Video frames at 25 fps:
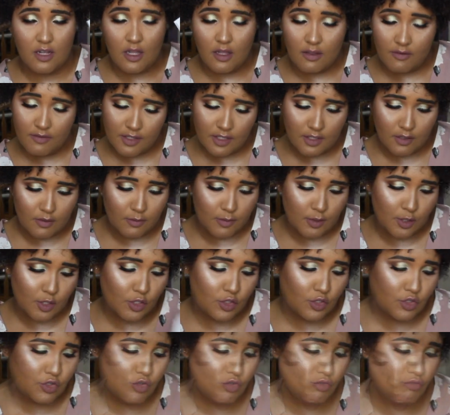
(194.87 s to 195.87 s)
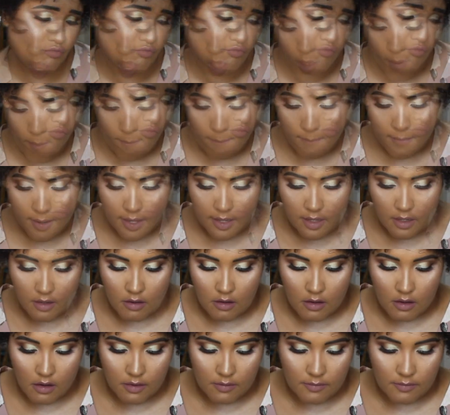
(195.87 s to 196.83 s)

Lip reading: I love it so much. My